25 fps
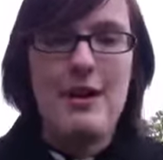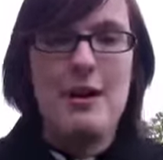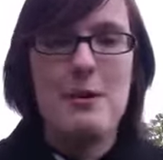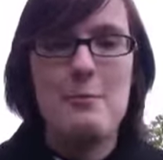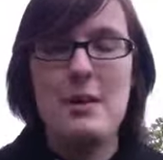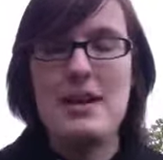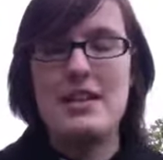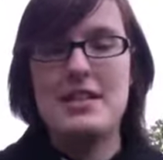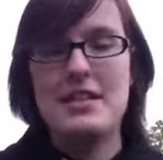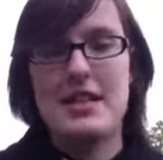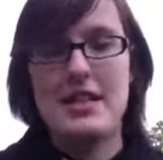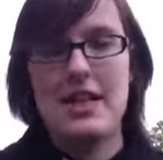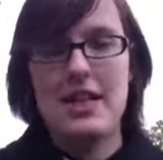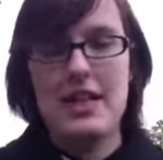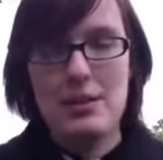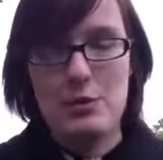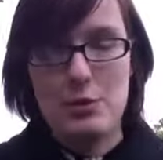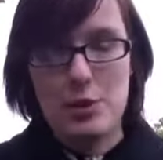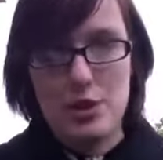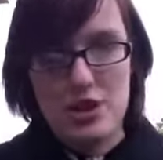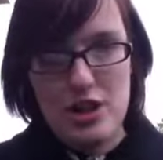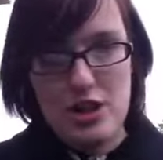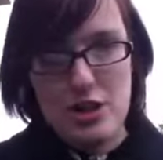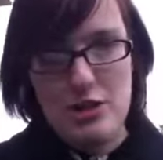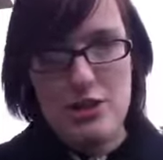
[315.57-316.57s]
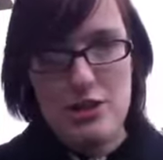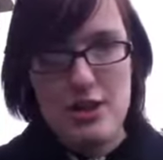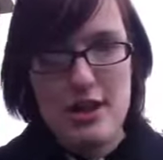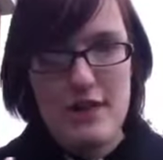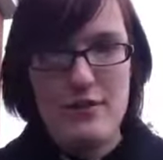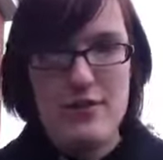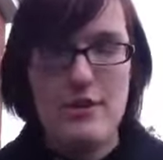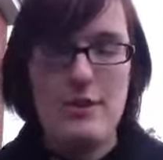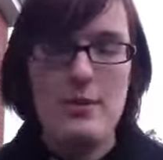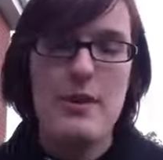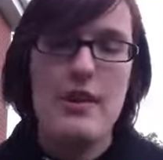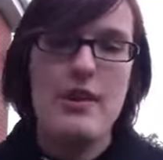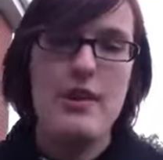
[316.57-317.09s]
Basically, I was showed
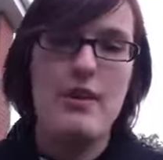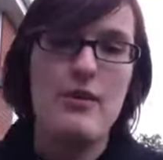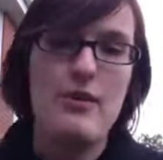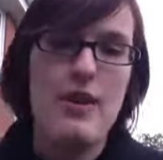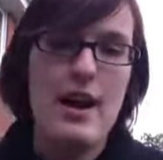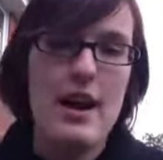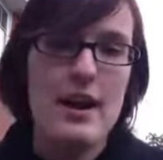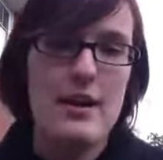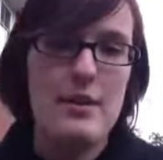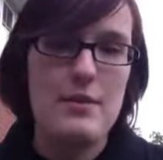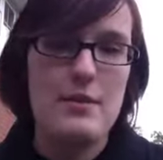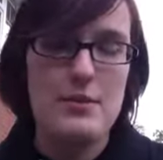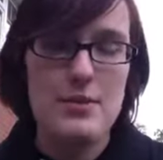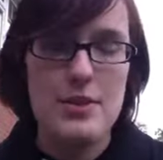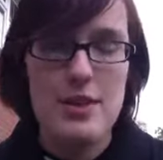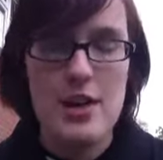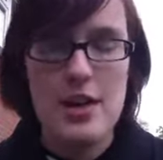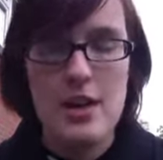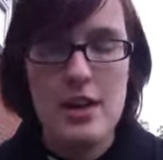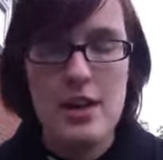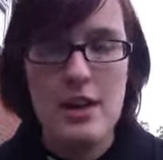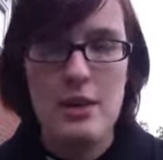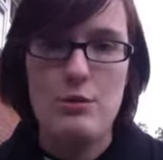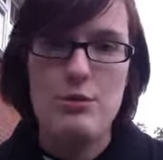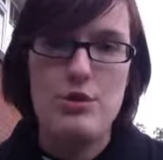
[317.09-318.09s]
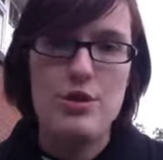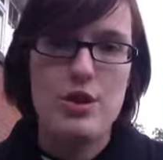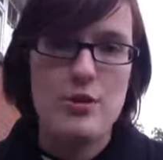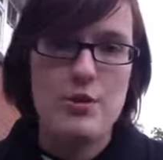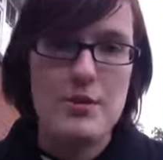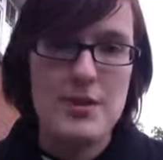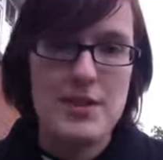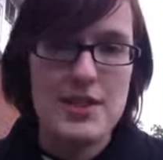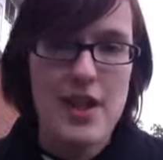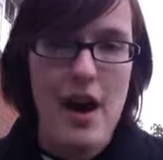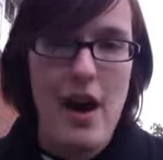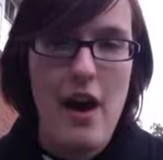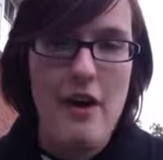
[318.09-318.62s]
everywhere around. I was shown
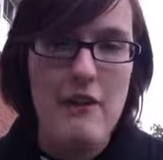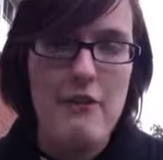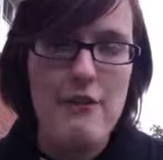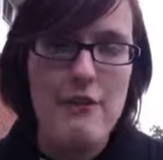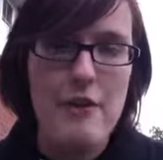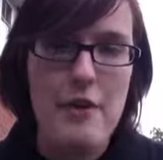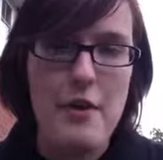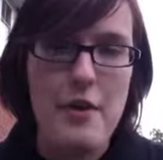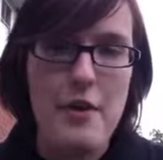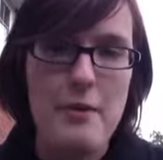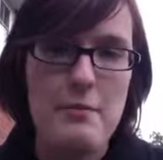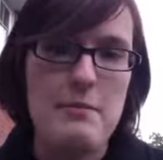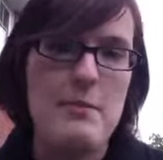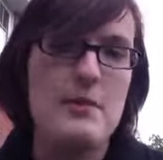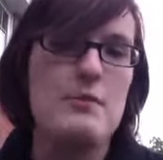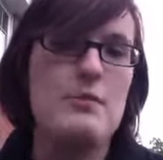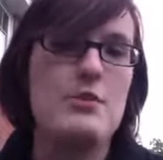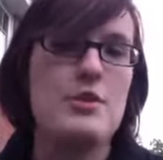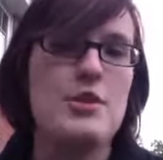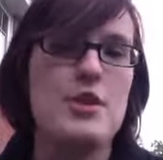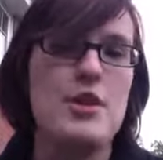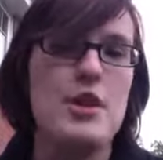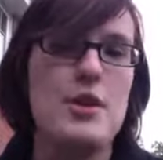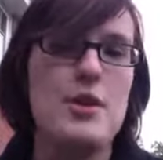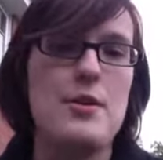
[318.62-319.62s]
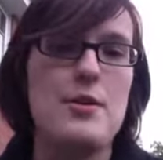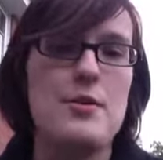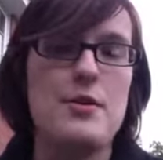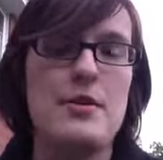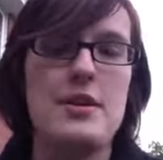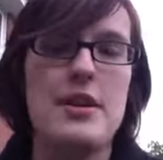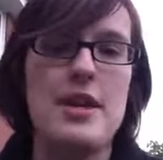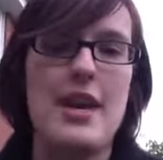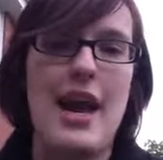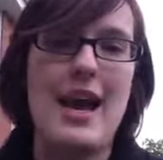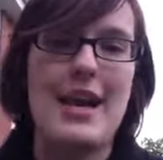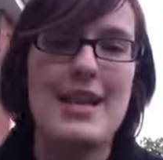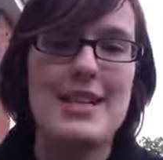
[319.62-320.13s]
staff room. I was shown
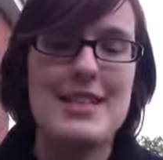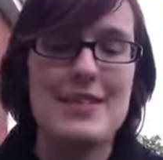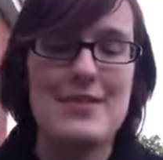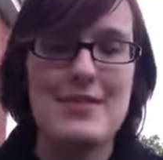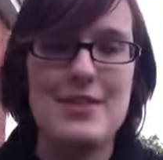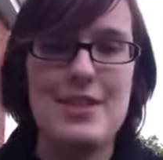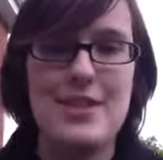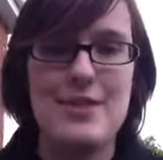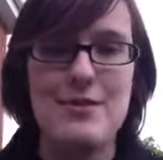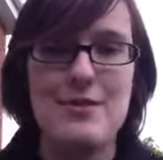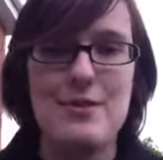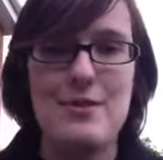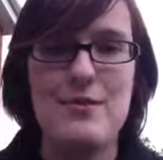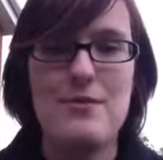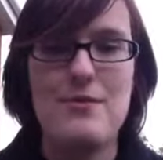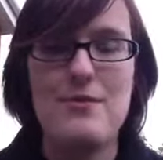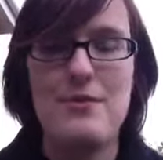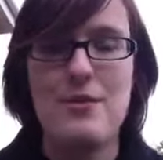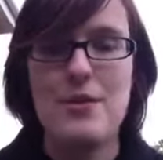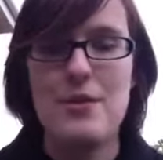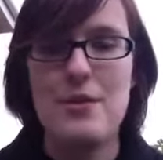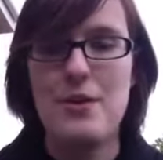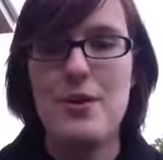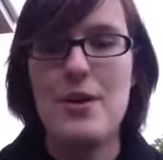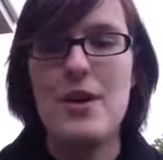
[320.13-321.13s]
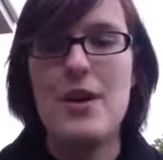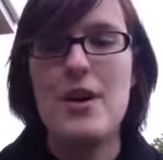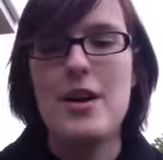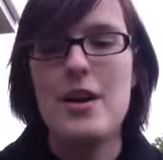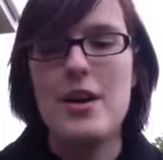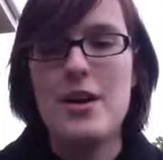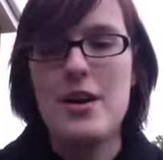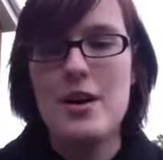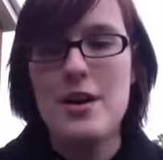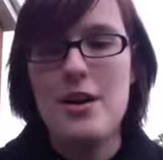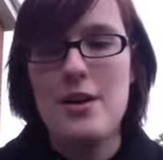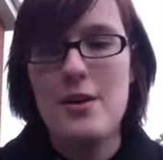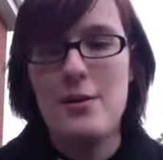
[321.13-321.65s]
the activity room for
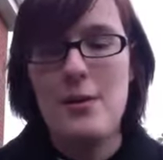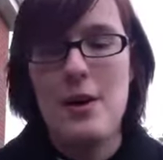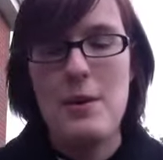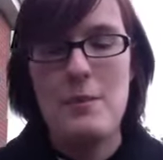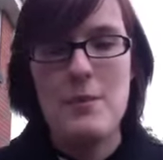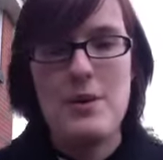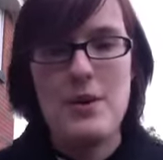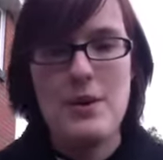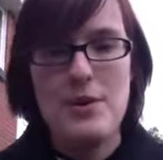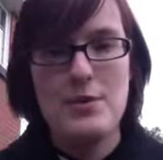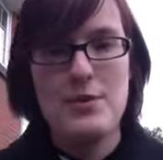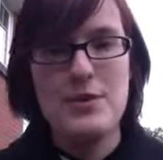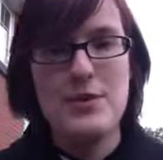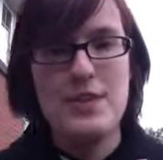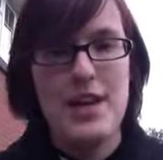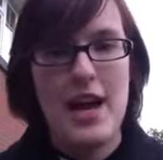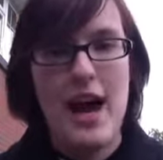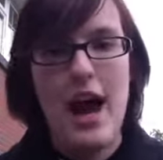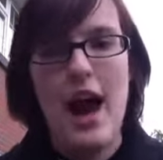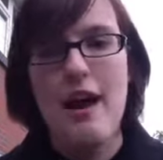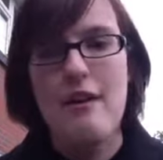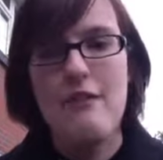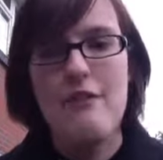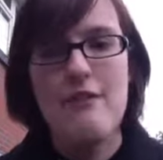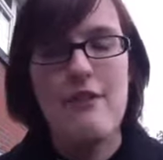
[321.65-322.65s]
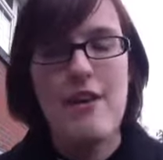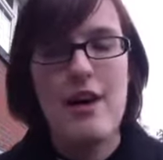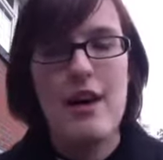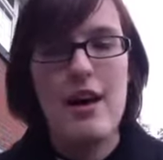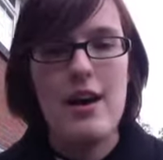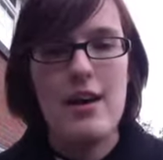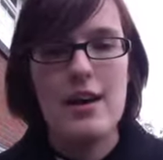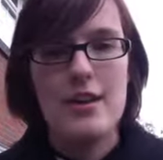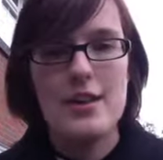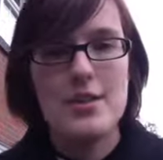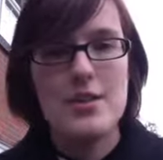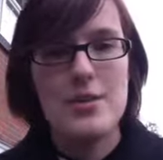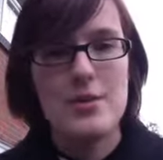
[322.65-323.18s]
when we used to have
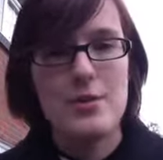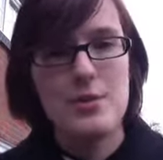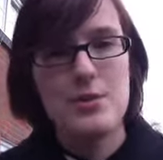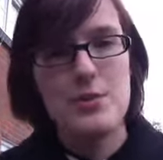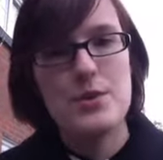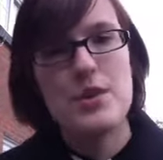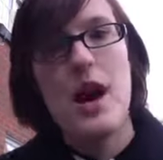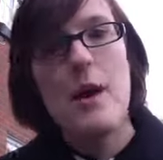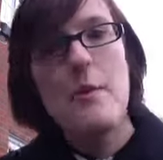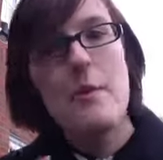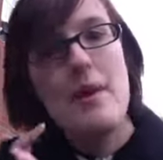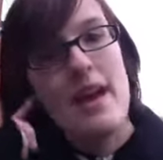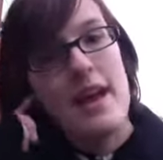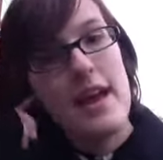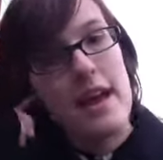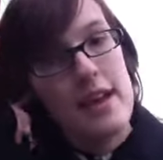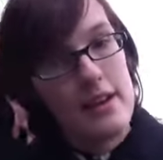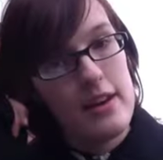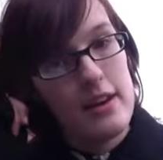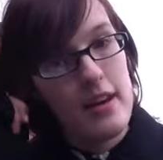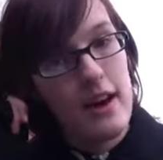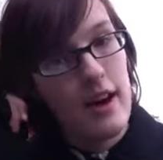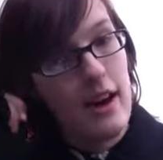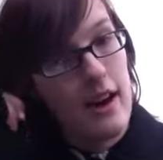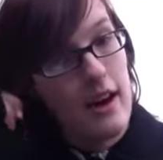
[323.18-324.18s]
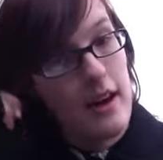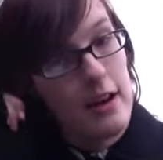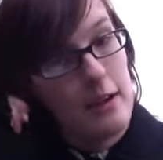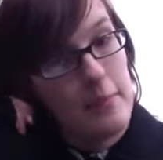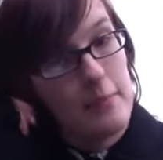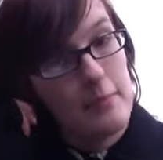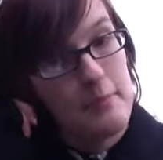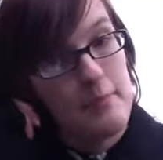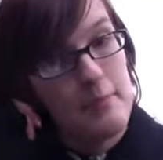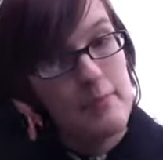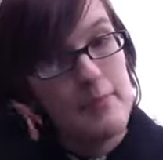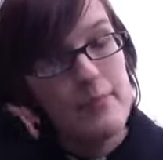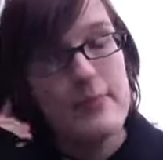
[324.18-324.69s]
schools come in.
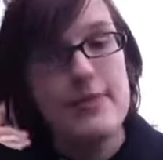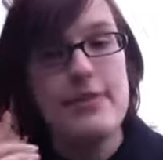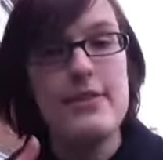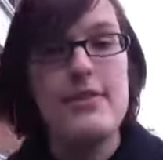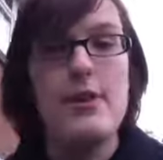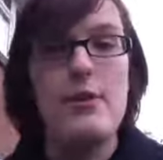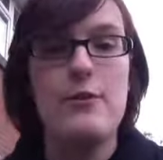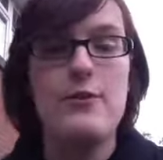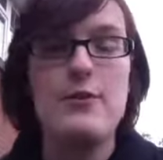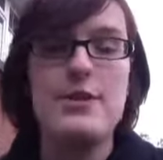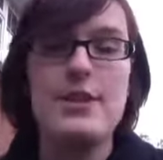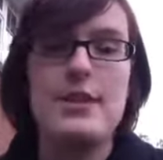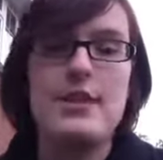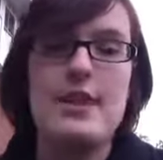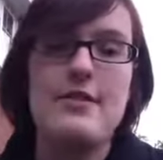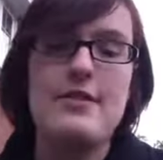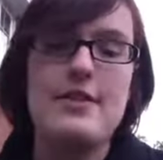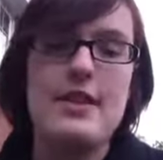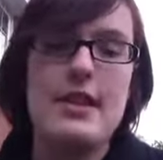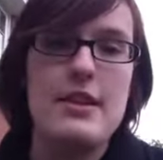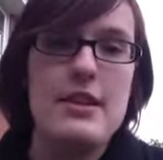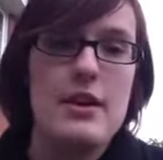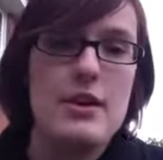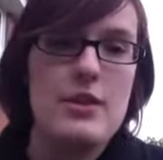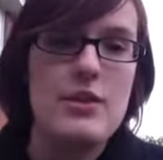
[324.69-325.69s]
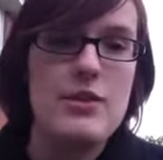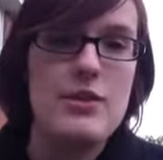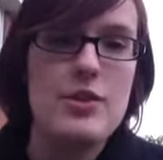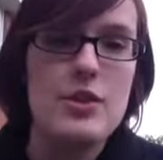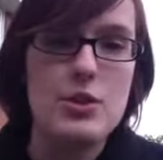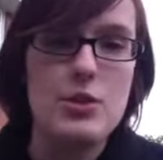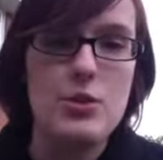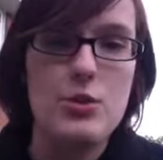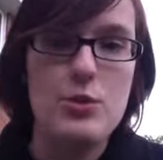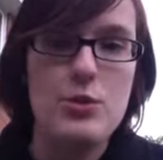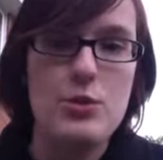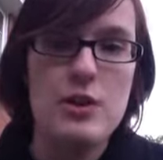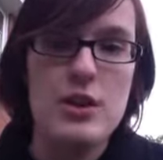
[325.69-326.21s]
Obviously, they've said that
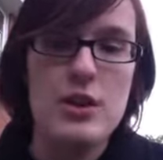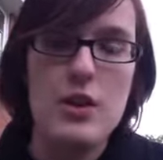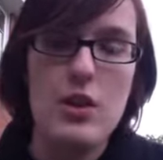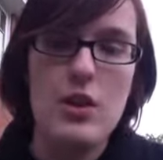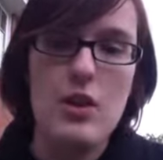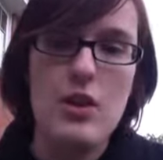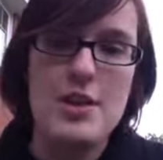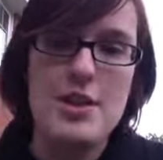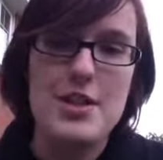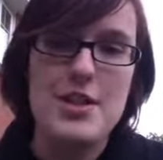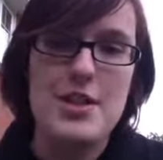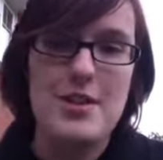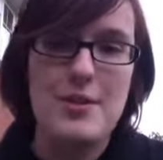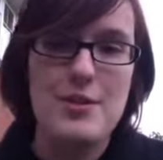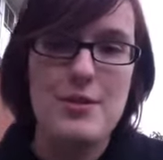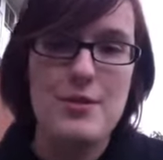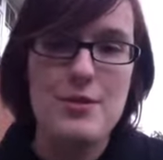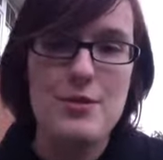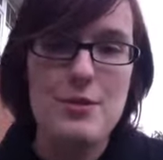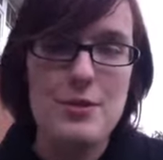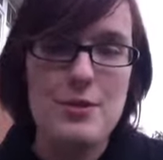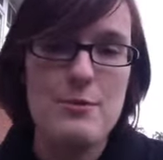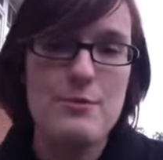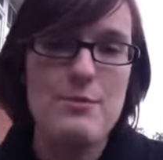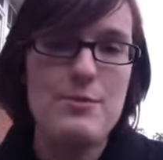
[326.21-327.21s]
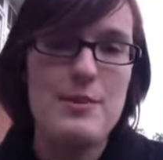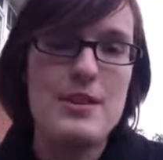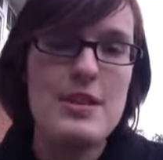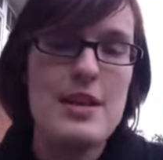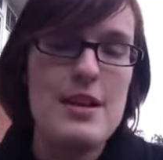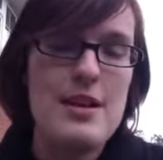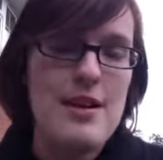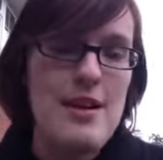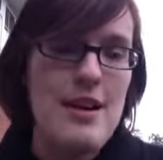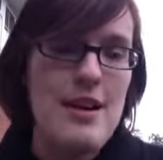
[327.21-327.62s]
schools and colleges and groups